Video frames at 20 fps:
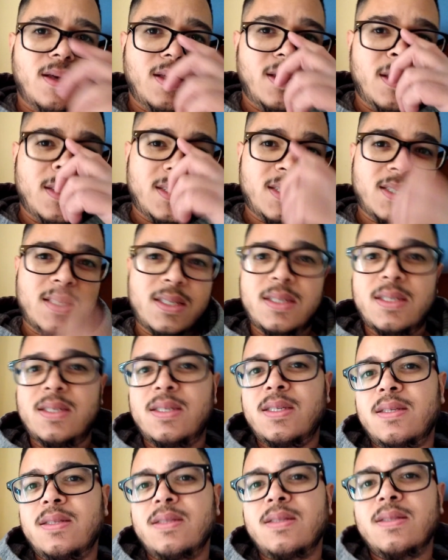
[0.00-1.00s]

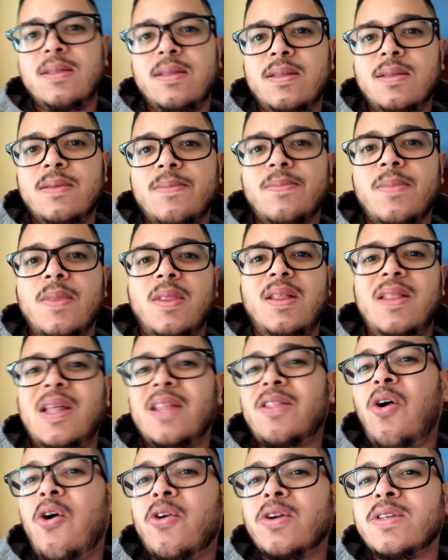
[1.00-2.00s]
it's not
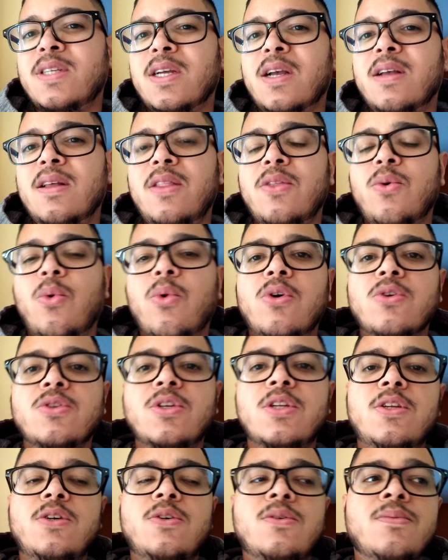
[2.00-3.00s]
the hardest thing in the world
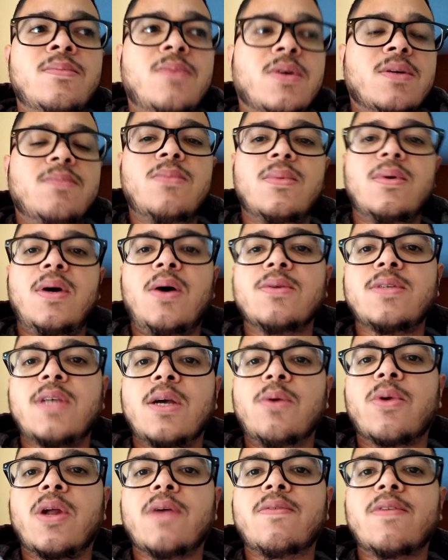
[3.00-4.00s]
to do, but I was
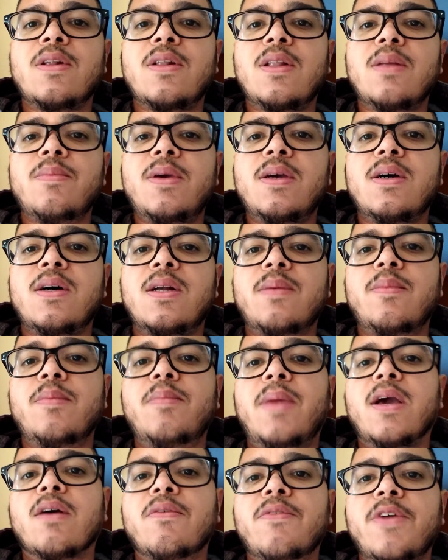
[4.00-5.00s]
like, whatever. Let me
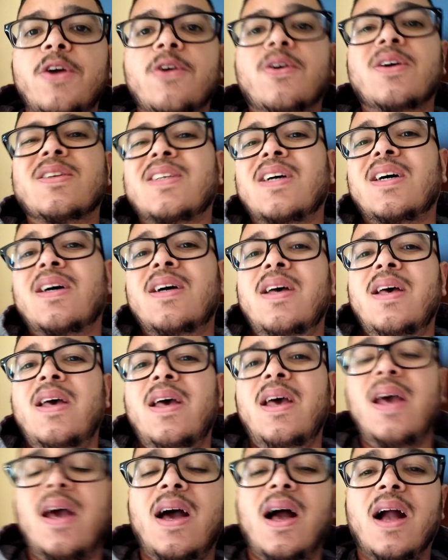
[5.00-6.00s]
make a video because
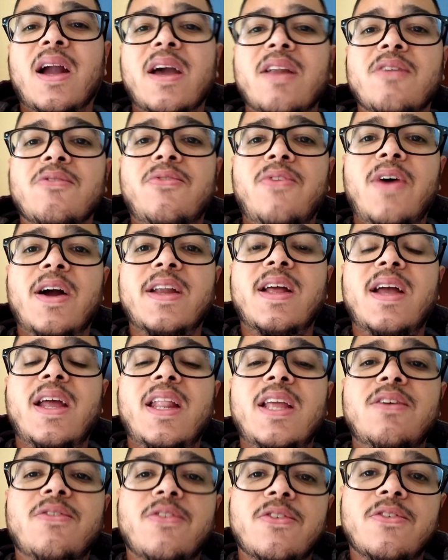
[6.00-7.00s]
I couldn't find
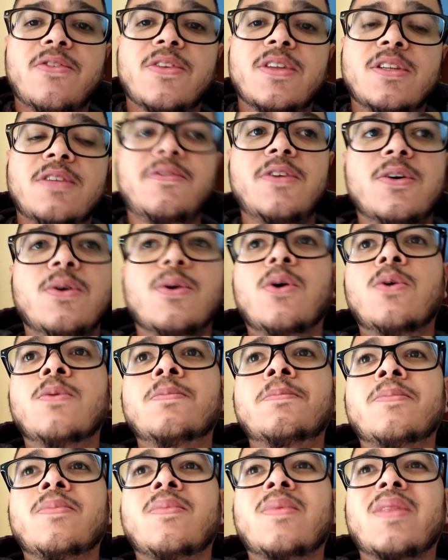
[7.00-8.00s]
any for this vehicle.
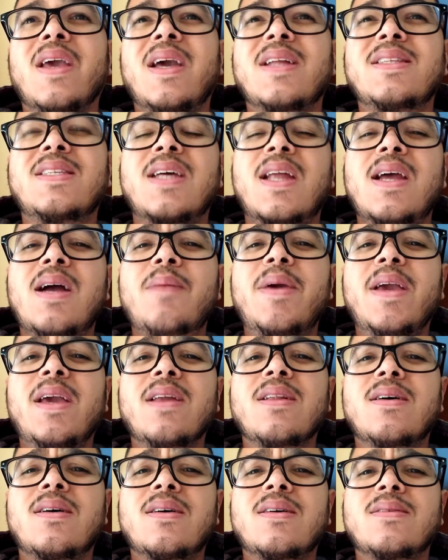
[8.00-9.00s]
And today I'm
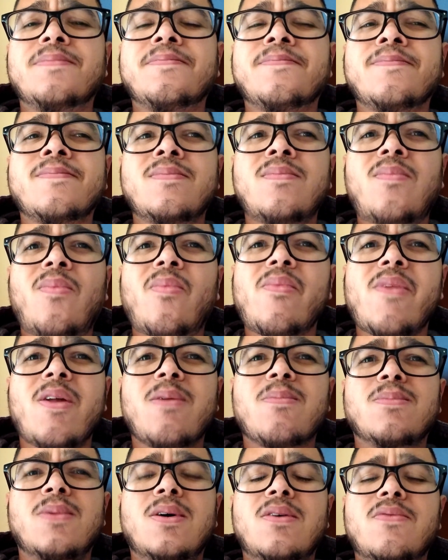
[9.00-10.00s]
making a
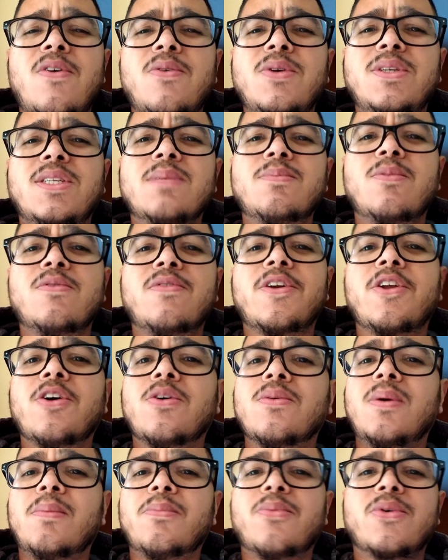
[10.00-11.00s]
very simple
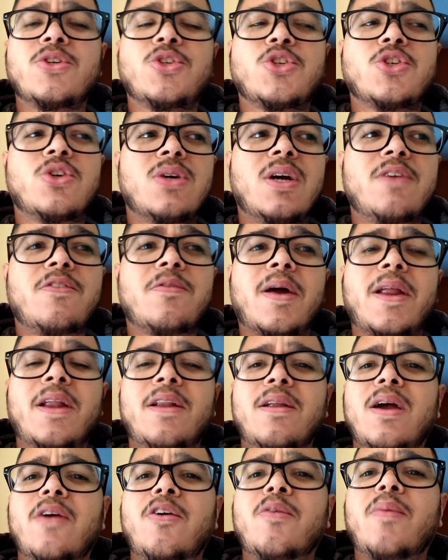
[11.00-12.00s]
video. I'm pretty sure
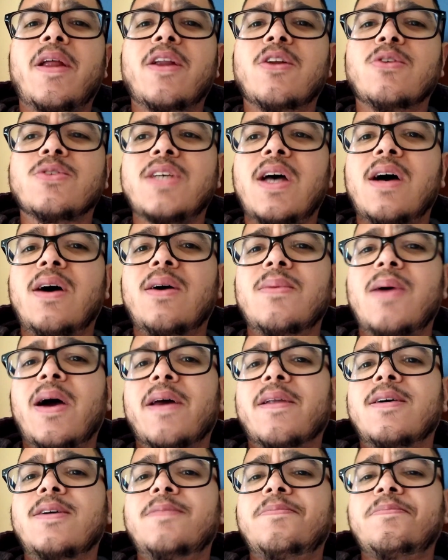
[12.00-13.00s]
everybody knows how
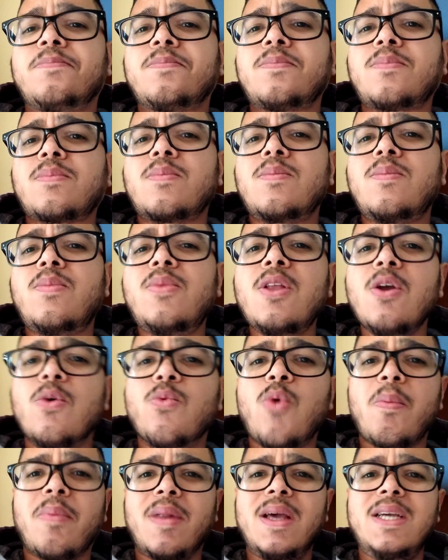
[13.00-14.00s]
to
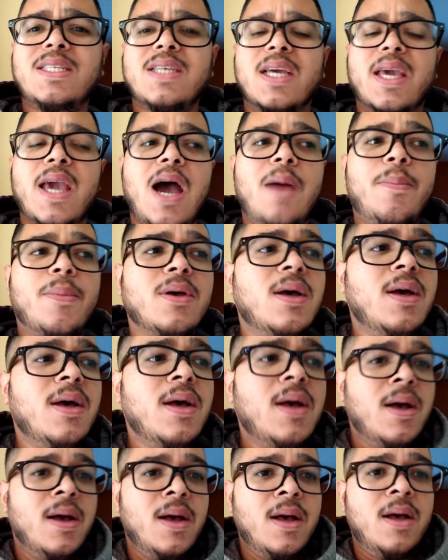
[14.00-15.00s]
replace a cap.
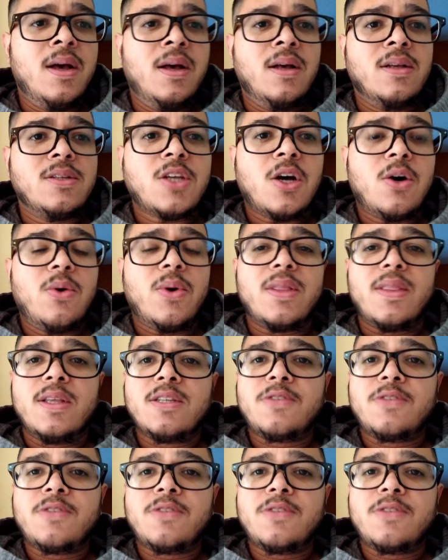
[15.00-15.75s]
So in